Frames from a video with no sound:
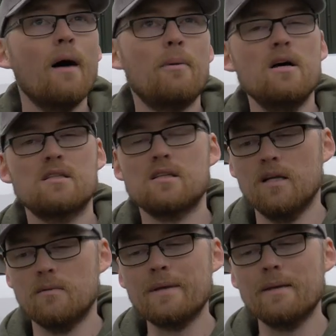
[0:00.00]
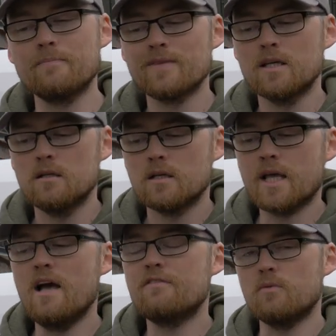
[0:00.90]
Personally, I'm a bit
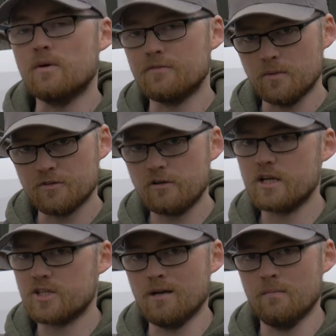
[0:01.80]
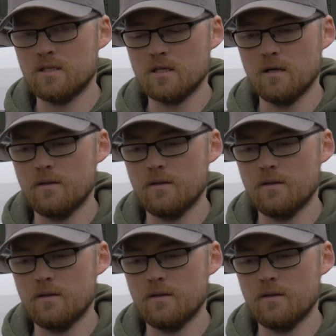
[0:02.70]
careful with crash helmets.